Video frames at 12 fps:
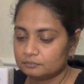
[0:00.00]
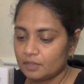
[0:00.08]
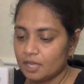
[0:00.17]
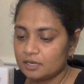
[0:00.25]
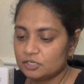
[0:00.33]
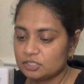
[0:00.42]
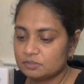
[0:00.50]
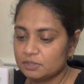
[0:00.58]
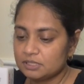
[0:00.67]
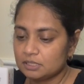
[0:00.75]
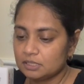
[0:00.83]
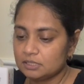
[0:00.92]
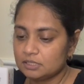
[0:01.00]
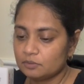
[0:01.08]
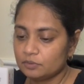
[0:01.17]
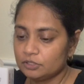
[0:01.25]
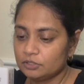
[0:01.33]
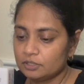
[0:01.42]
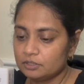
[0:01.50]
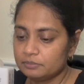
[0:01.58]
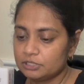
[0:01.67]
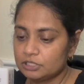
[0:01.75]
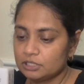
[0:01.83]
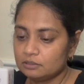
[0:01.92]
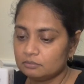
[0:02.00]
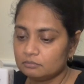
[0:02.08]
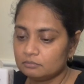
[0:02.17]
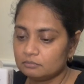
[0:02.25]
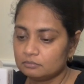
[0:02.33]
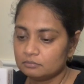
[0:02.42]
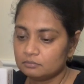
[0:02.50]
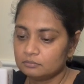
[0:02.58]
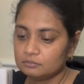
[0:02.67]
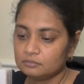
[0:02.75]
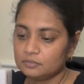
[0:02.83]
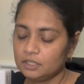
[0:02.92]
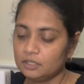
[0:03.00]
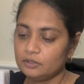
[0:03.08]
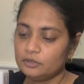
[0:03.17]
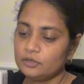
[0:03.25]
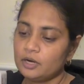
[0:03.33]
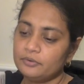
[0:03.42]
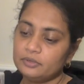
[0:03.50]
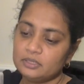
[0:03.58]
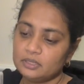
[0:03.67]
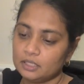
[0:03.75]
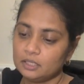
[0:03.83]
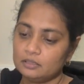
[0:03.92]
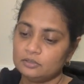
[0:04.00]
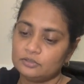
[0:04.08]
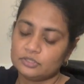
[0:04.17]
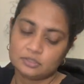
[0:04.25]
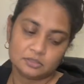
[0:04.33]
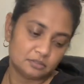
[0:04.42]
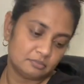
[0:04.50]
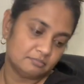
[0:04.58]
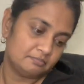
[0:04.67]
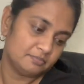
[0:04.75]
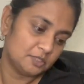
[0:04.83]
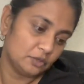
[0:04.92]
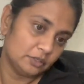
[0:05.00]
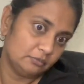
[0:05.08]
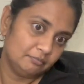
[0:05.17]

And it just makes it easier when you're at the machine. You know, you're not really thinking, you're just sewing.